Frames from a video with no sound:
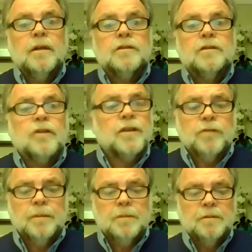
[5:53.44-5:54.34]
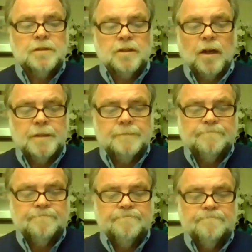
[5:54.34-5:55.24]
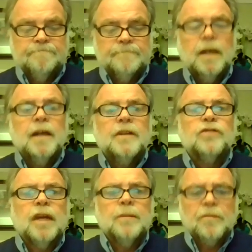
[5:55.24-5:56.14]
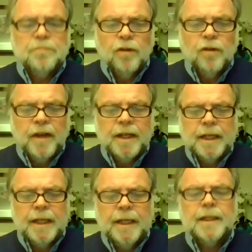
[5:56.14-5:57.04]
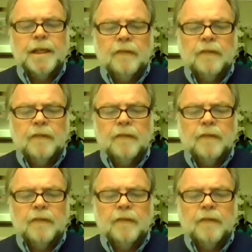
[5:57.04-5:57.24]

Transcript: So the dream lives on, the dream of prophetic healing,